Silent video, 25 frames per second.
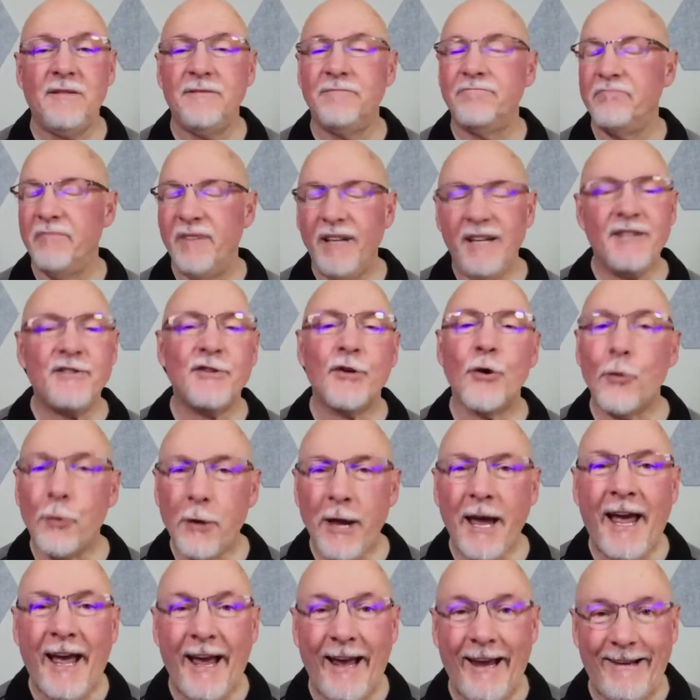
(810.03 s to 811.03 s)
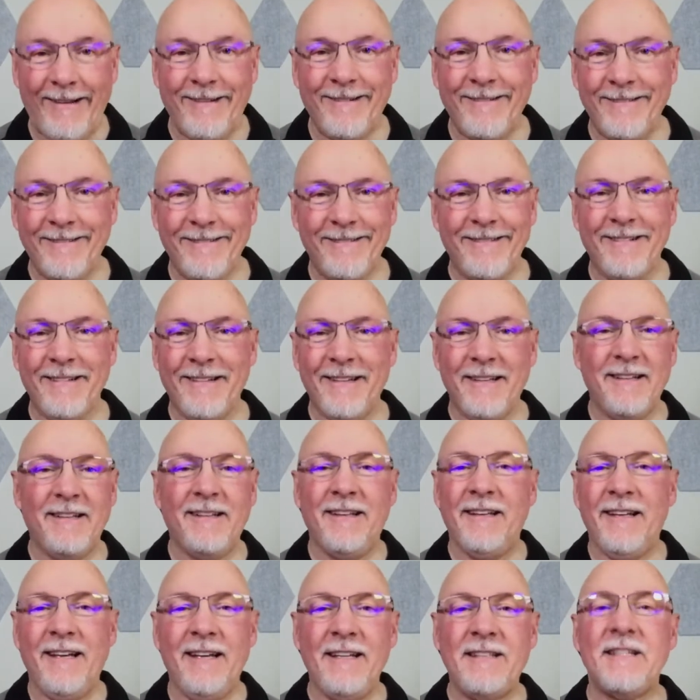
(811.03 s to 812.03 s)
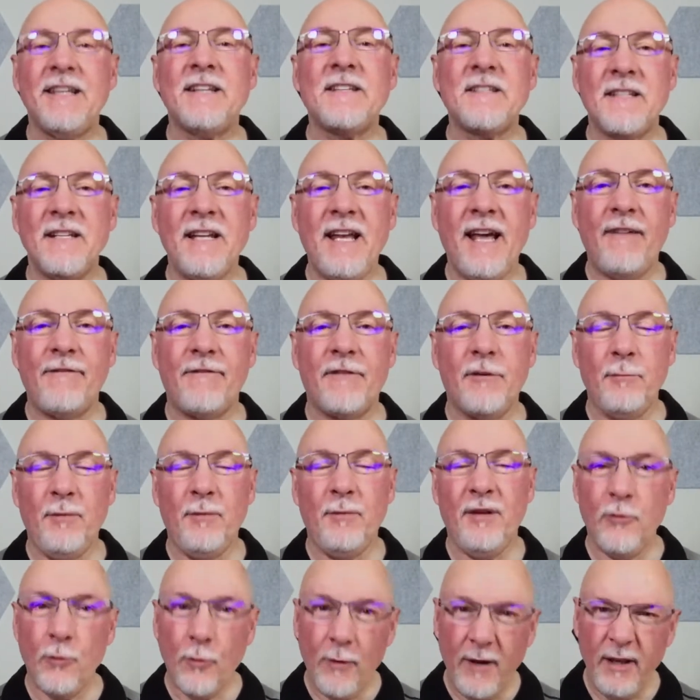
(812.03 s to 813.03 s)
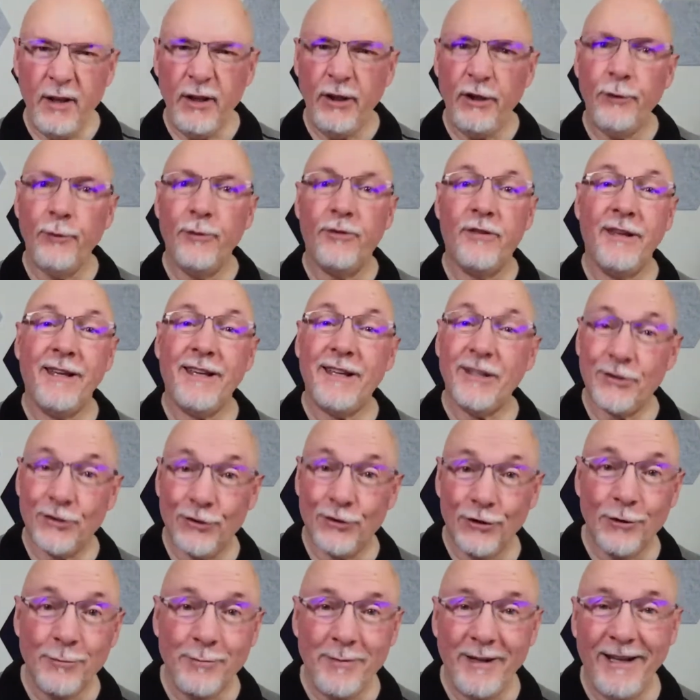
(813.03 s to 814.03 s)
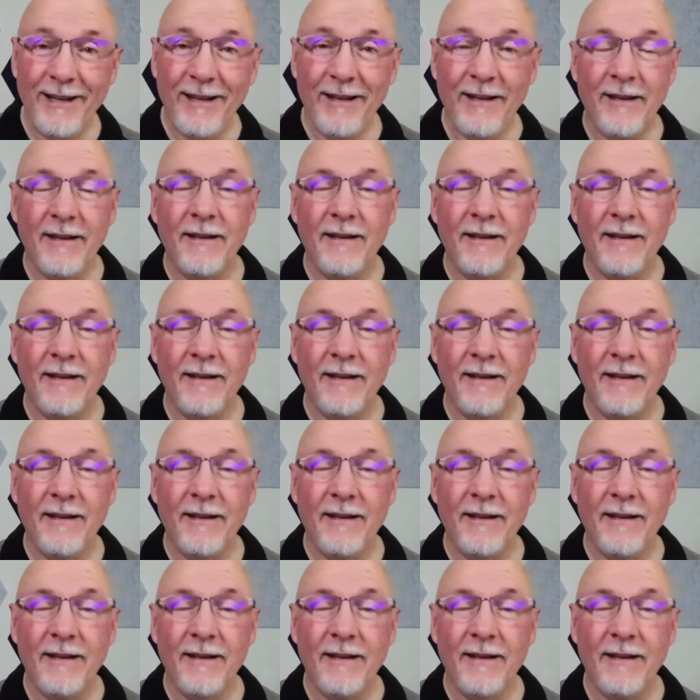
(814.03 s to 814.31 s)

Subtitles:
It's okay. It doesn't have to be the way you think it should be,